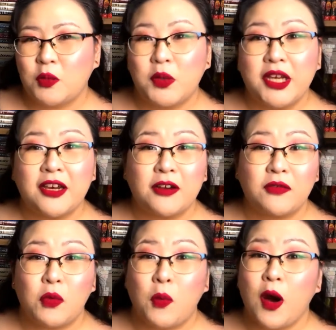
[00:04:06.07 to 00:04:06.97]
We
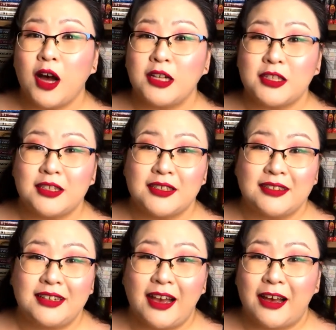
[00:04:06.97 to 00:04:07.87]
have
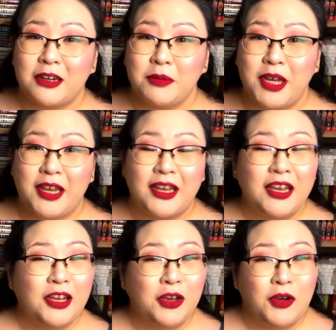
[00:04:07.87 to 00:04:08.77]
watched the anime
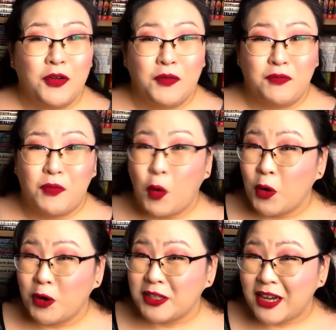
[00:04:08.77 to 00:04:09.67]

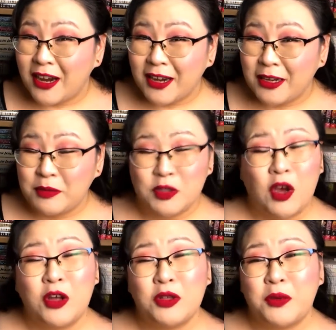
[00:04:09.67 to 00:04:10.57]
four times
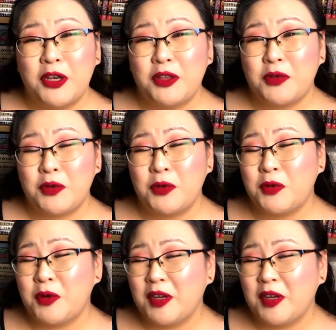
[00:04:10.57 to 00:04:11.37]
all the way through.